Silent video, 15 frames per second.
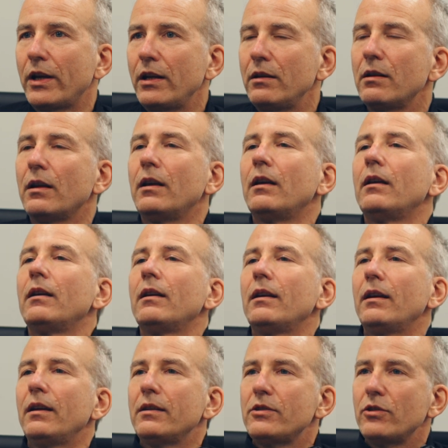rate
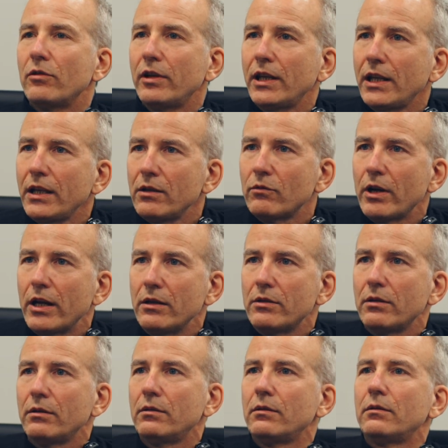is your heat rate.